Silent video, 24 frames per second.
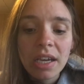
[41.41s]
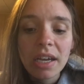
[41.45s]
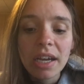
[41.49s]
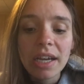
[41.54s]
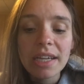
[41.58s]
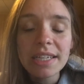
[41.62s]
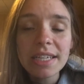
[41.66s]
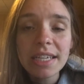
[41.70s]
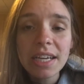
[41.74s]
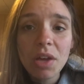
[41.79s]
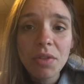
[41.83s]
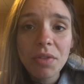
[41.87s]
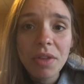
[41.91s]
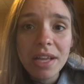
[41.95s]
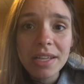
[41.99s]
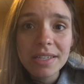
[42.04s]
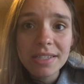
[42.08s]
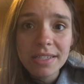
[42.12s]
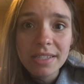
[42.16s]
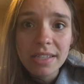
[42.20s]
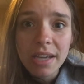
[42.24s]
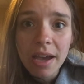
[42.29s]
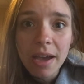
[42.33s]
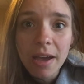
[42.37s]
I did all that
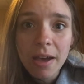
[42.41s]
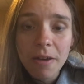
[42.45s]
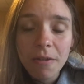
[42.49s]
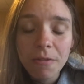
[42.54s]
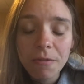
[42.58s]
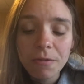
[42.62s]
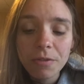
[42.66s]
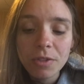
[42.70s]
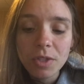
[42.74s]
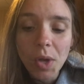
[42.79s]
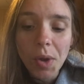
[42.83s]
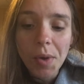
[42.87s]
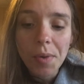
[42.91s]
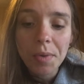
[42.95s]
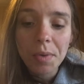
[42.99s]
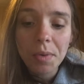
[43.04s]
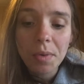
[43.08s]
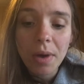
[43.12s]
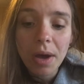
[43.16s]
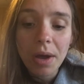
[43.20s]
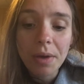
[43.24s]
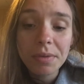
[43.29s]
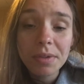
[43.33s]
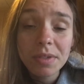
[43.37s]
stuff,
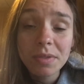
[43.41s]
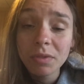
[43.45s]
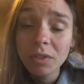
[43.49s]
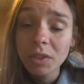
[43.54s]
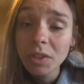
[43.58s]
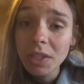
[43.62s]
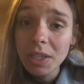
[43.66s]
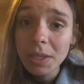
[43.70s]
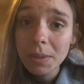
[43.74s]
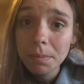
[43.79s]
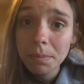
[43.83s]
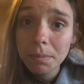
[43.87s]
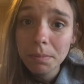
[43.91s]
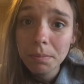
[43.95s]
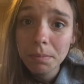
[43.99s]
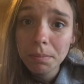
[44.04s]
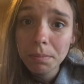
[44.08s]
so I was feeling